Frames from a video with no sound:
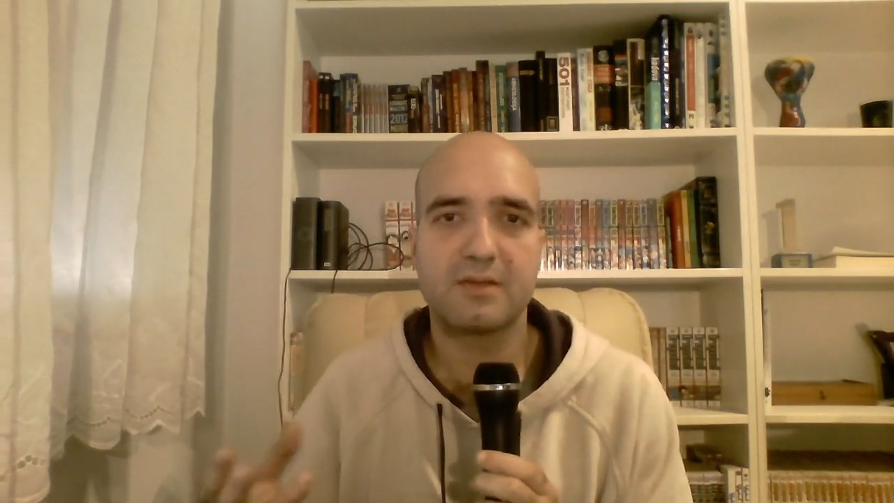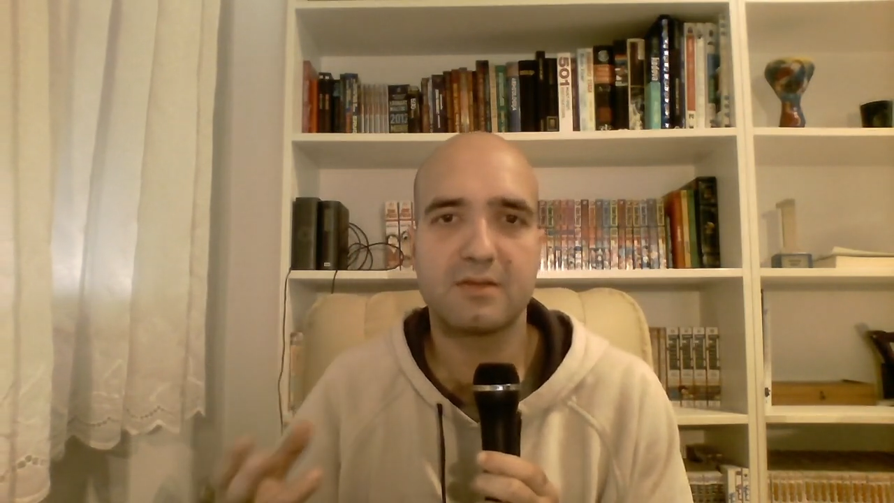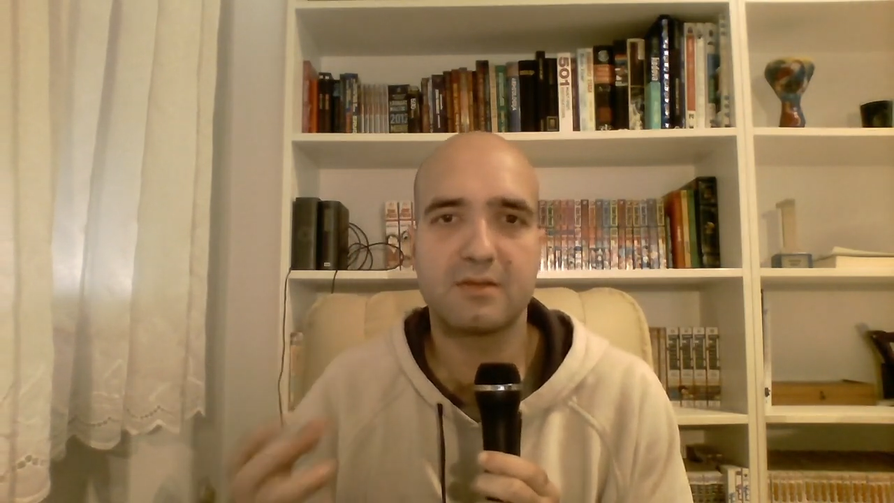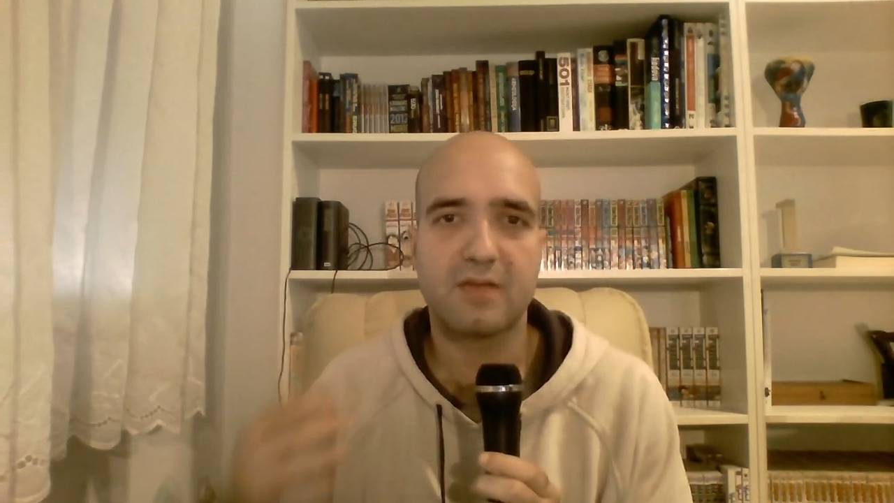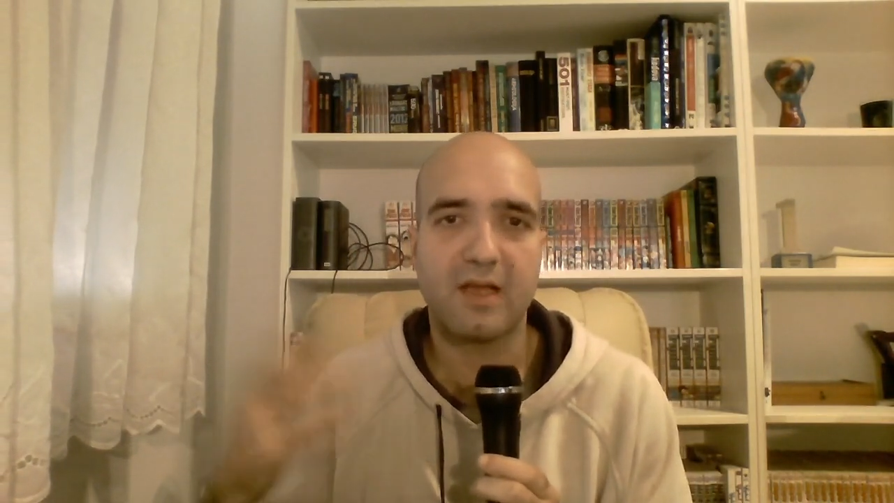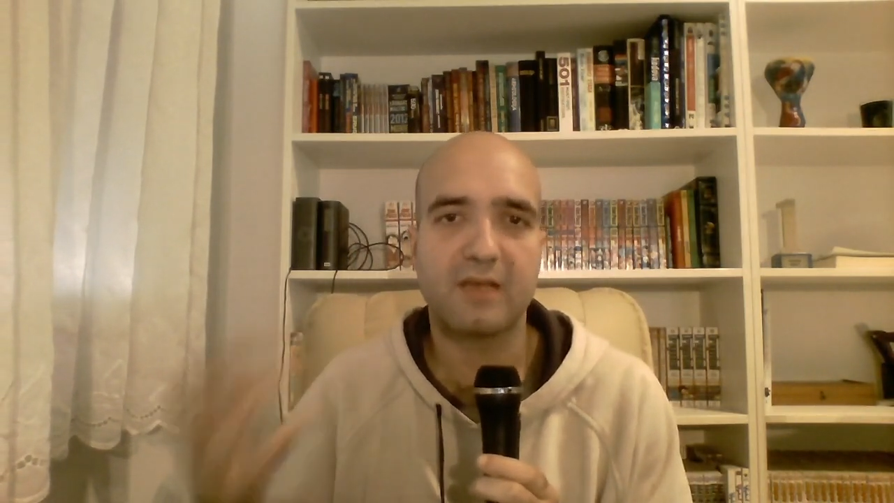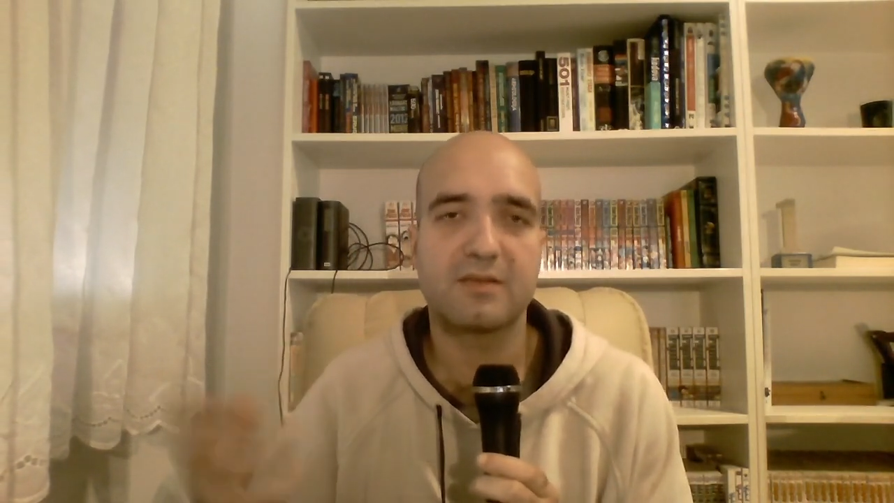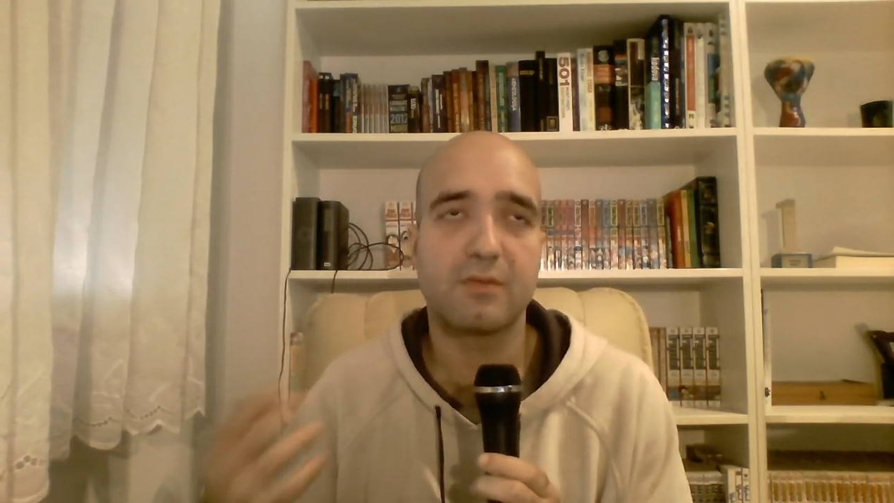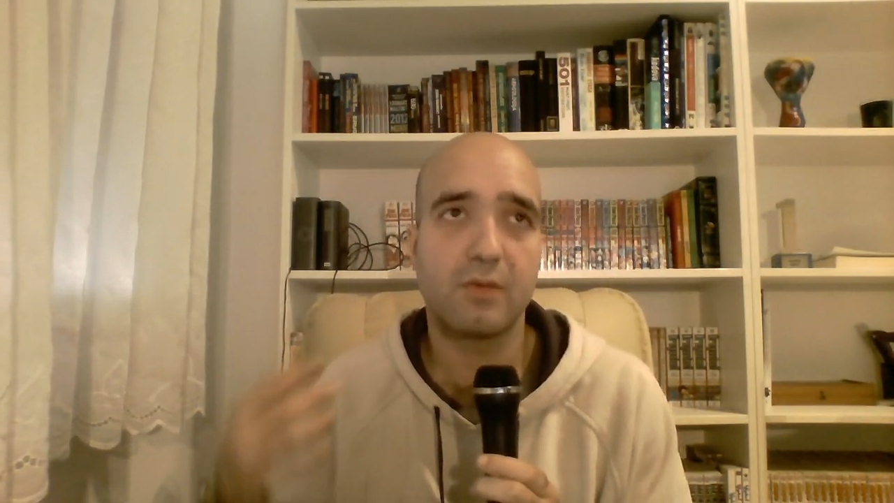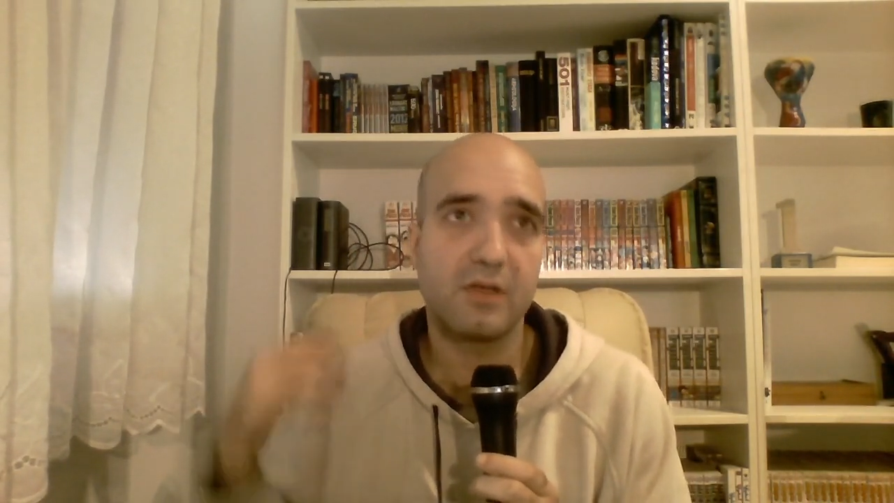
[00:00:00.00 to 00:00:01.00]

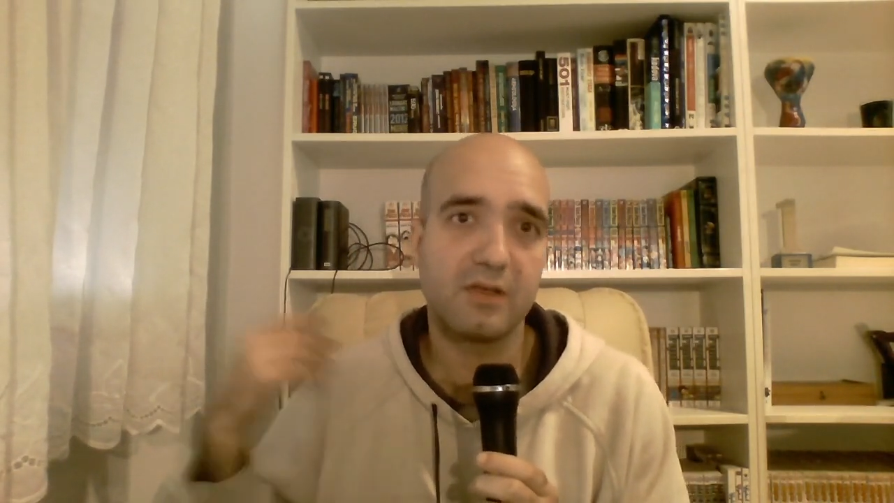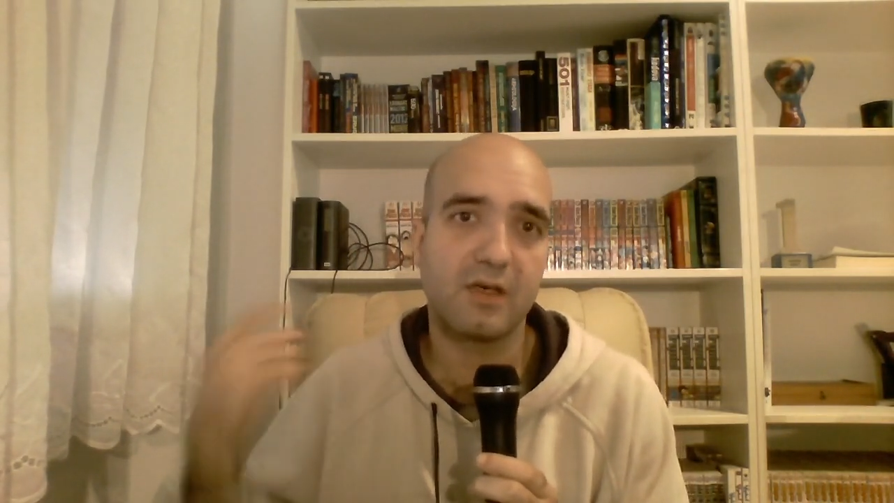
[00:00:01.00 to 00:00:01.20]
strengths,